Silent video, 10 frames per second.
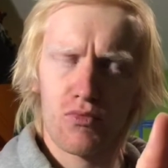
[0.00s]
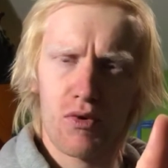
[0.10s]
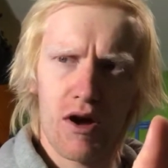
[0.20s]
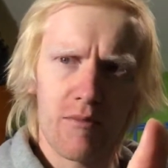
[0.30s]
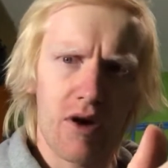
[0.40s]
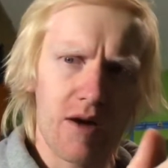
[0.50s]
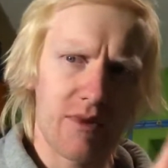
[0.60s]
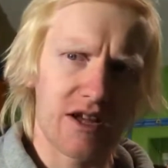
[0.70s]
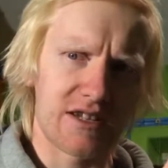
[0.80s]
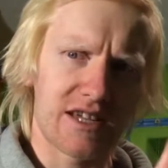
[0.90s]
Might be a
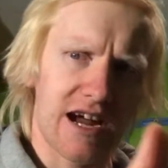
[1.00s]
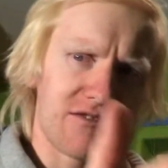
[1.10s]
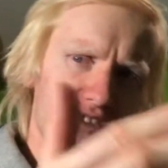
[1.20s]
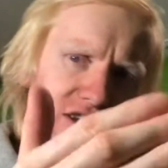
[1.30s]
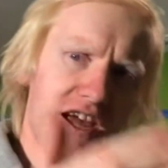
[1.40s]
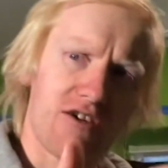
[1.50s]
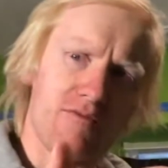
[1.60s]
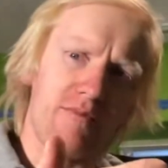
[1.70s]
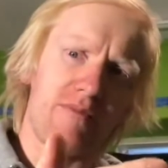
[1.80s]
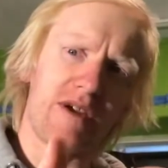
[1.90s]
downscale
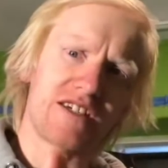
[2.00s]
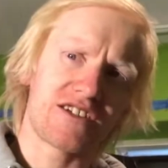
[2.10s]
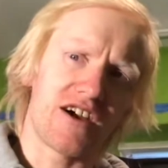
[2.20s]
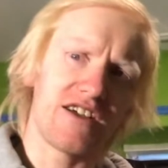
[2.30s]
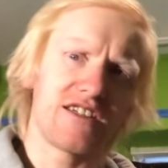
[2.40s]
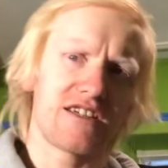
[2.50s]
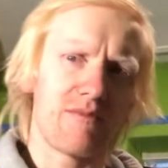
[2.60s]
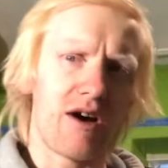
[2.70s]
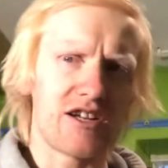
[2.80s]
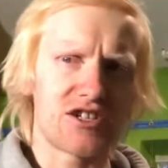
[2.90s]
big size, it
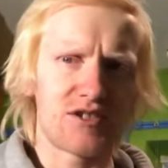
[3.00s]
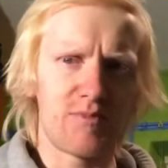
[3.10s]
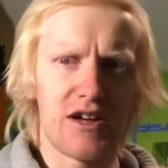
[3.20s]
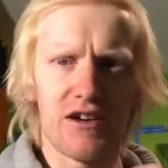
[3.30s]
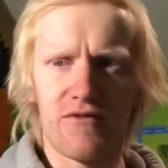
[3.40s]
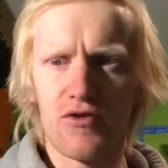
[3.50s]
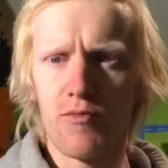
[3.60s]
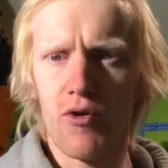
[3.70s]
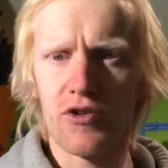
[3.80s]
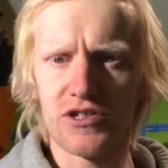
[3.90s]
might just be a few
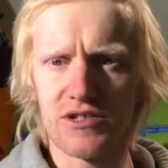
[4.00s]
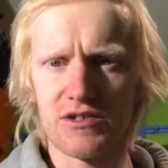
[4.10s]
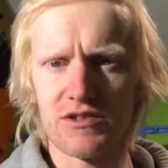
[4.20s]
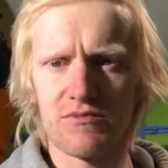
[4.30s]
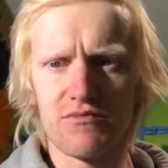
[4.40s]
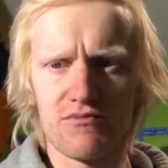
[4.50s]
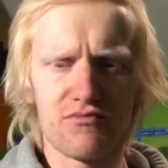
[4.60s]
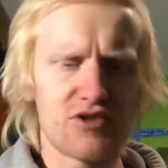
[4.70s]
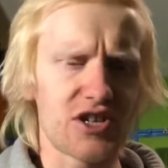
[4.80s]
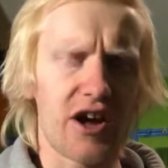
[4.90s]
points and some
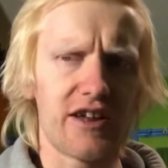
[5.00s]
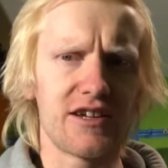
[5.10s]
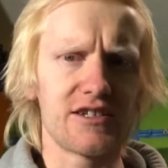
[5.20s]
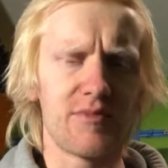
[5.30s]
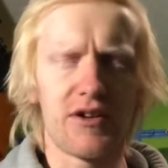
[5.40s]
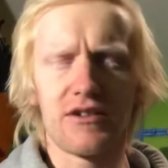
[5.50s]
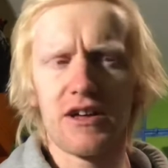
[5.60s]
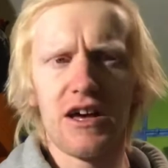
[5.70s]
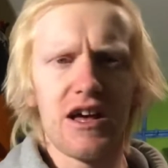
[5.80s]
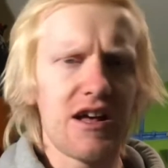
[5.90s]
sidings, but
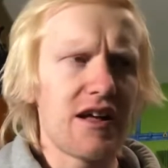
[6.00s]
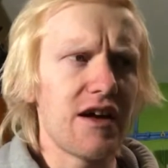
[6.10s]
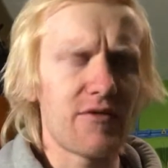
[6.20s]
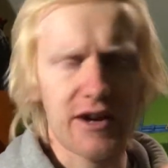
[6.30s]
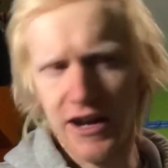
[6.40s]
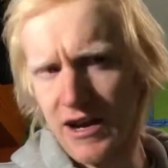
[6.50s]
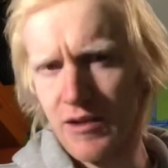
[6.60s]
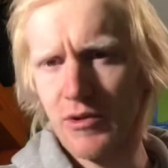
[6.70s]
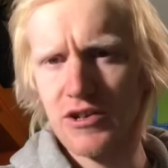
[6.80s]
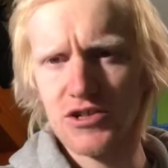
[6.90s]
if I can, I'm
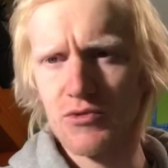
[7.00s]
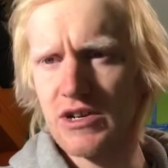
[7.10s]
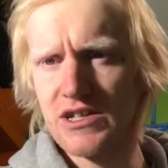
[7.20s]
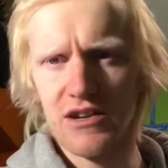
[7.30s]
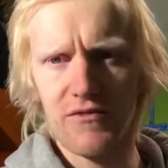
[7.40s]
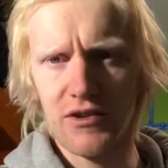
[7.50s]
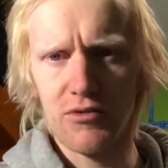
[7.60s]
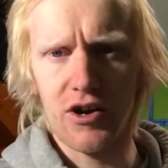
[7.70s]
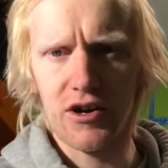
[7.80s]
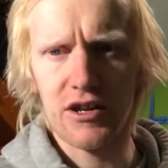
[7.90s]
going to squeeze in a fiddle
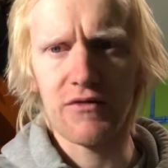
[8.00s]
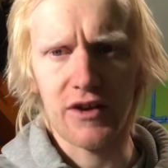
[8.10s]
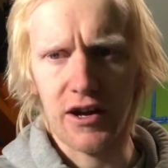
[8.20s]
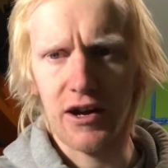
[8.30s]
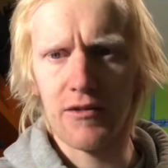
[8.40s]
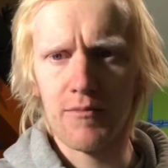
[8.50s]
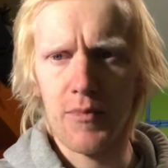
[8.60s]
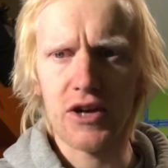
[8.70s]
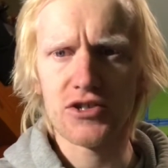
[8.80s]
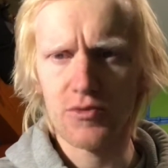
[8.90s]
yard if I can. I
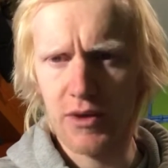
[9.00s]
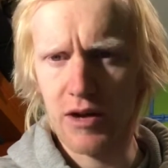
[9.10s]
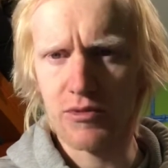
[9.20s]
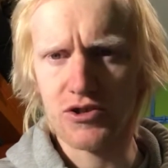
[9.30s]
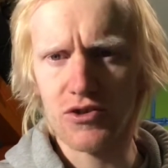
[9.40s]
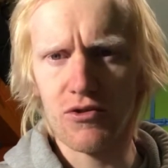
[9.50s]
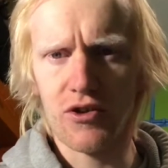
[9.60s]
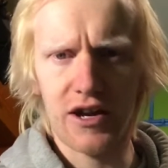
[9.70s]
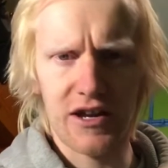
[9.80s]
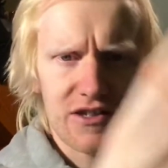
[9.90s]
should be able to,
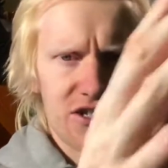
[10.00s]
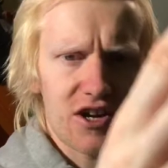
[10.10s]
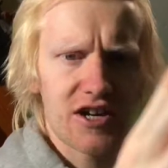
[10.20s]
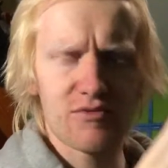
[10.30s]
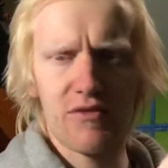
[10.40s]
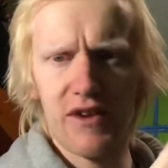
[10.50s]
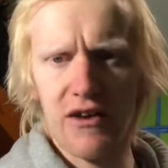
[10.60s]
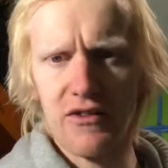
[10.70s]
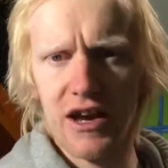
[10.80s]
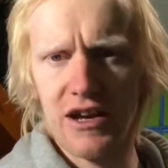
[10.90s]
looking at the size we've now
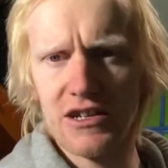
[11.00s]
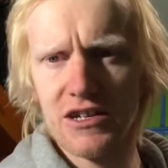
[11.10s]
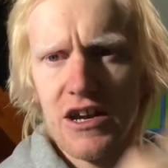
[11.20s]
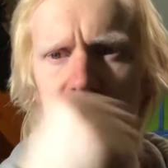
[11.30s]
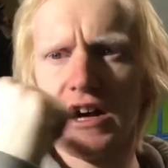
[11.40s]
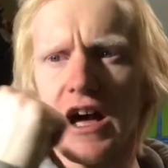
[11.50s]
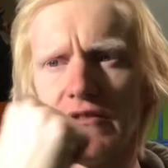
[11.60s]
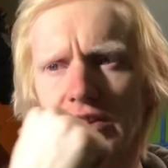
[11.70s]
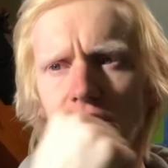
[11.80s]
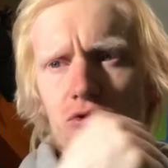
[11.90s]
gained, having
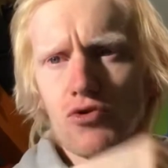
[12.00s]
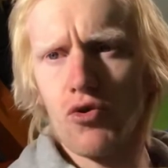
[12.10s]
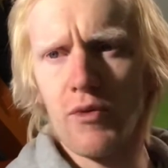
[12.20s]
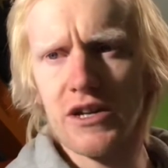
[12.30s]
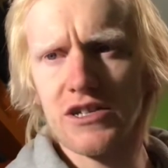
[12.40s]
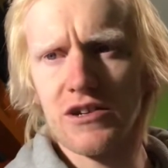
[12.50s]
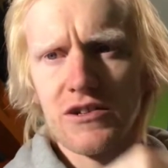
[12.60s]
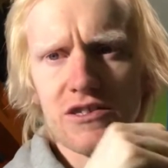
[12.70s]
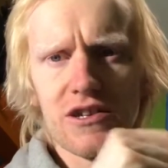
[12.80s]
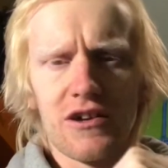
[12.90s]
no doorway to
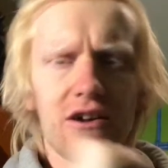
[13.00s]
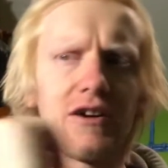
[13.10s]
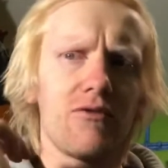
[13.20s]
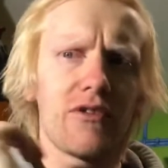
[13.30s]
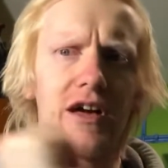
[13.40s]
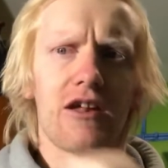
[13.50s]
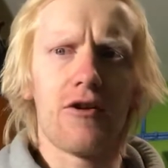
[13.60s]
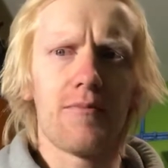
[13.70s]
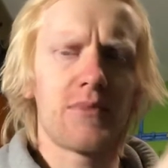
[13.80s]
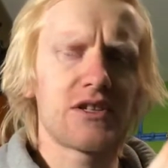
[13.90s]
consider, all of that lot.
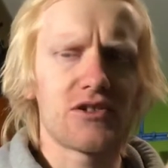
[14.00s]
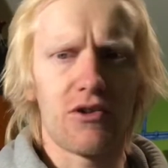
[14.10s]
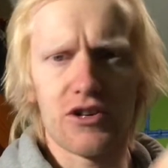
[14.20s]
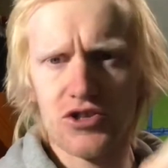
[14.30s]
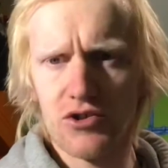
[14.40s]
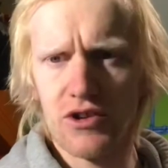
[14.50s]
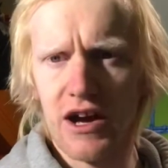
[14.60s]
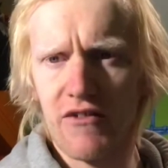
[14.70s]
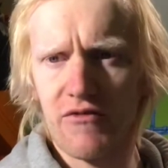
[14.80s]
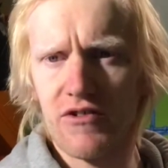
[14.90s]
So I should have
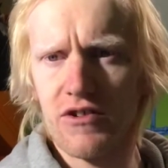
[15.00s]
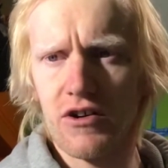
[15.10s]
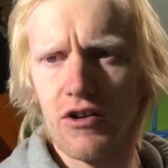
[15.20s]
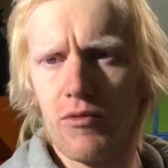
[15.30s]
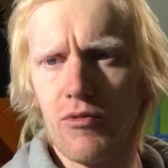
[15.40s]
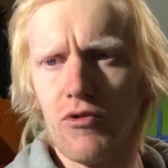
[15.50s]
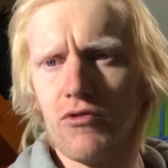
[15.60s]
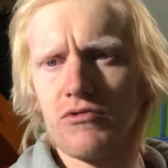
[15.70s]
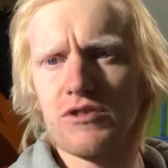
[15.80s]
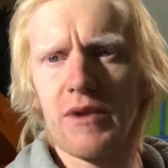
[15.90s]
a lot more
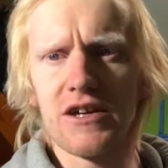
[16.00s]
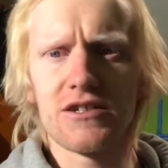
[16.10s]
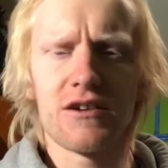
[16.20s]
space.